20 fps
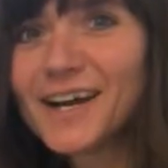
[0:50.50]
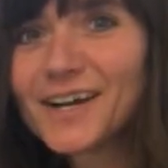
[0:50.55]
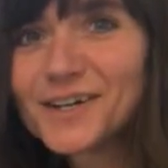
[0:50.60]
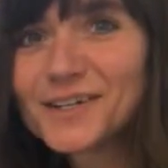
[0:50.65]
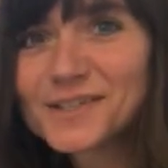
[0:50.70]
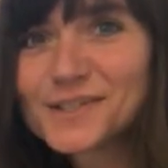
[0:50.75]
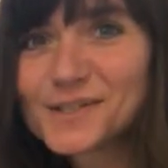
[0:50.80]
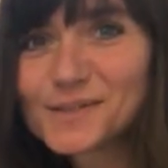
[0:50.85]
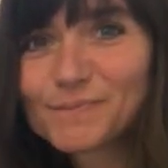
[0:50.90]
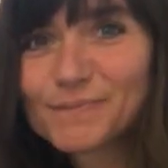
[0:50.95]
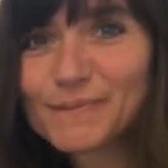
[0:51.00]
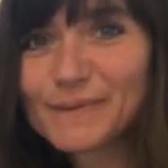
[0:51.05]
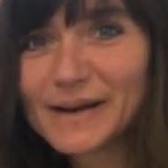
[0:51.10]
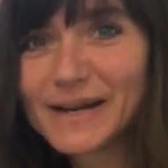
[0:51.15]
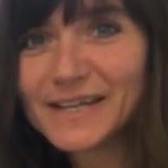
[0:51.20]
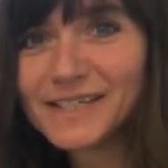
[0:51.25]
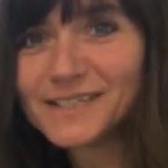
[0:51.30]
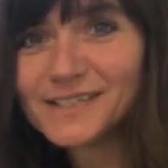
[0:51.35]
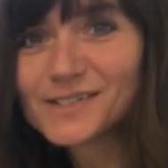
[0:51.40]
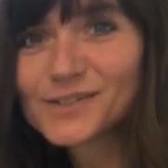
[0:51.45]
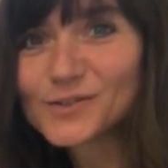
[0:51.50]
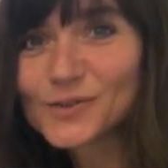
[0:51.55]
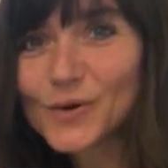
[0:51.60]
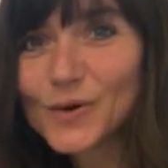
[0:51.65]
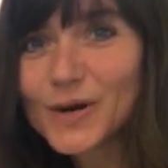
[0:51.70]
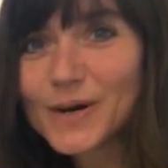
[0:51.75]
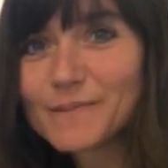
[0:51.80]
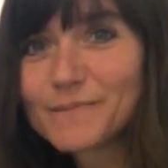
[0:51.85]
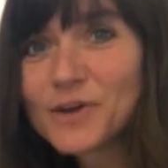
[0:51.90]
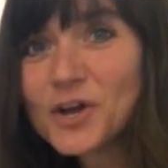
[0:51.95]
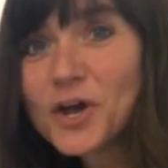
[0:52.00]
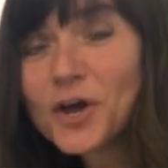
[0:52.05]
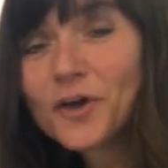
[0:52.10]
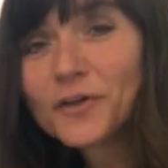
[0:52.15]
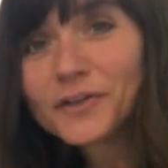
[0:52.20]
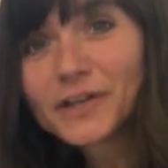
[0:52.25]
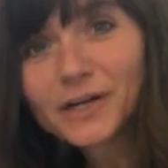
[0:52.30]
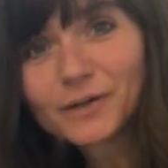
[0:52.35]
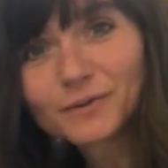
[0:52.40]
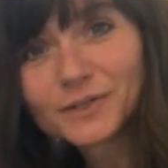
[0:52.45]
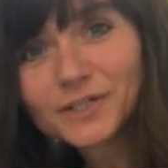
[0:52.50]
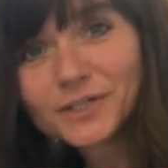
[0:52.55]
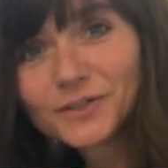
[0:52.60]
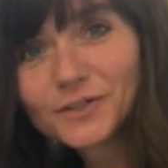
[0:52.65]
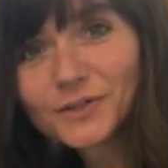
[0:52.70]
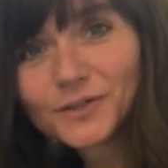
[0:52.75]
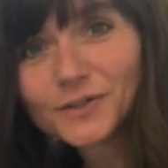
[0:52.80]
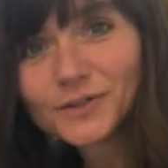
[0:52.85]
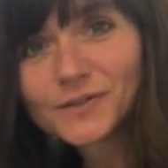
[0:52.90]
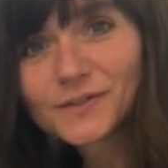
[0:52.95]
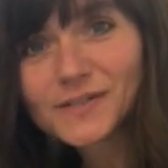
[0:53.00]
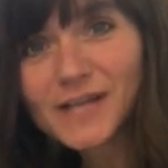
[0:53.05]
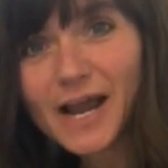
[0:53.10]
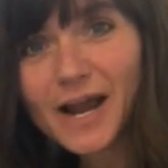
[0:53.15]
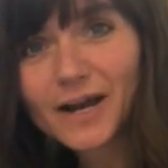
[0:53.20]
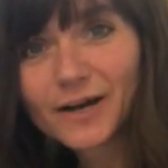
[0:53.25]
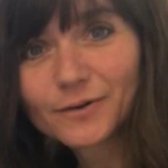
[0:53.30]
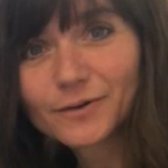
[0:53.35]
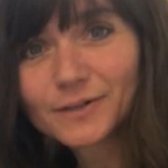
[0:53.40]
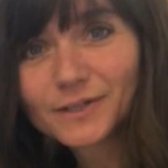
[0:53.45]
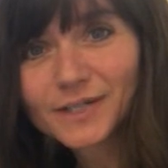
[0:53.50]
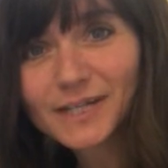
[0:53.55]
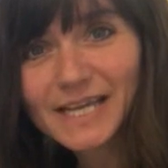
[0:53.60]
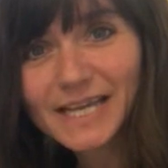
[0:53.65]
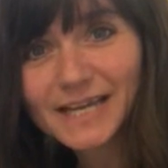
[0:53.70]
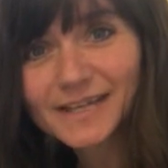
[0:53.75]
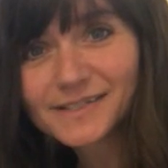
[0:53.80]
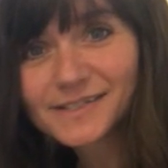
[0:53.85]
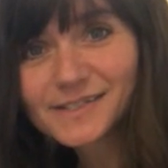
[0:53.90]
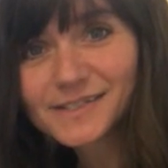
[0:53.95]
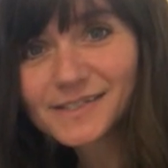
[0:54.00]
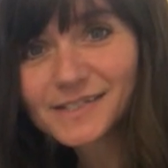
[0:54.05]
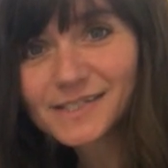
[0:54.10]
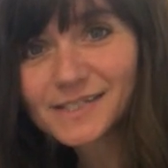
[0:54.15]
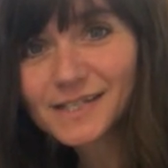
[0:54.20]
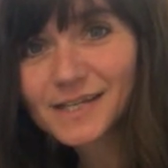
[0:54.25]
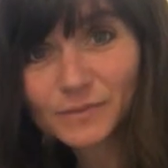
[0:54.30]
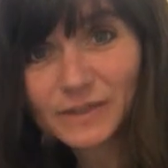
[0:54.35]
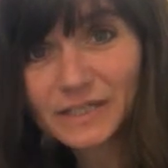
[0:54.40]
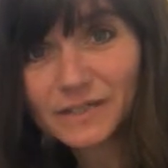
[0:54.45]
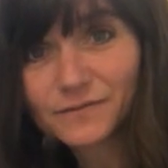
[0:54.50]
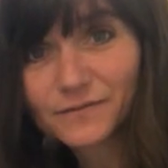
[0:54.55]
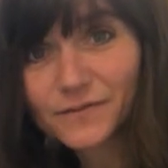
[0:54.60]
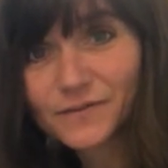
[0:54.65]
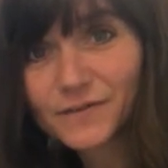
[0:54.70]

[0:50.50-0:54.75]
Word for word: I got this brainstorm that I would use our guest suite